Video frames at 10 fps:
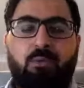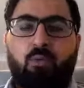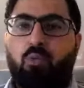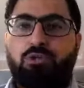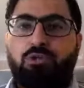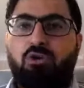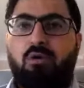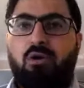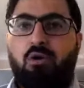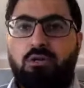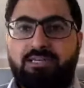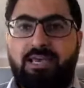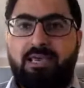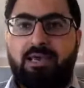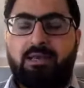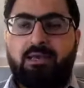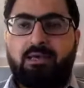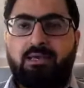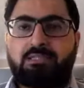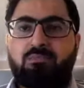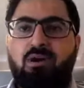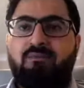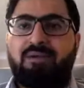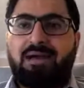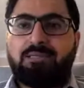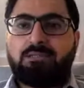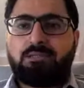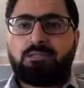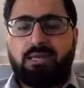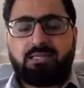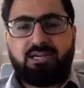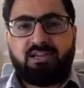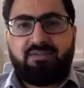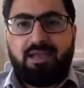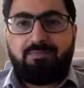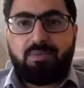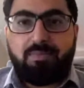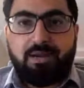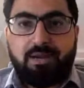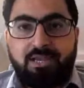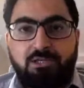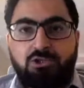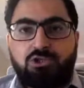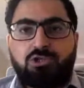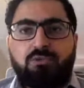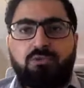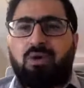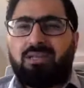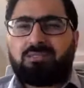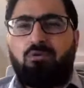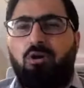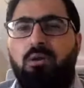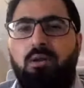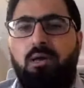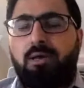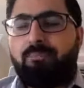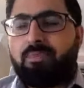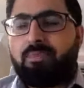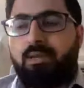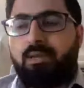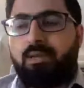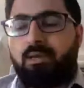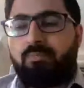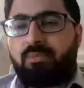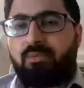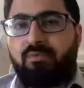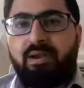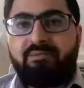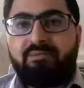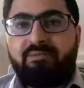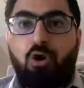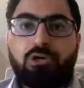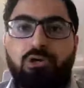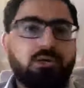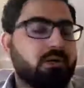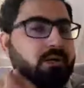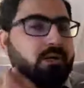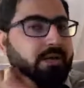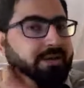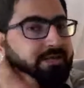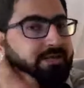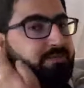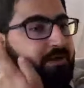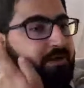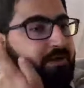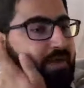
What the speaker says: We would draw a whole day in small vans. There were like 35 people in each. It was quite small and very, very hot. In Izmir,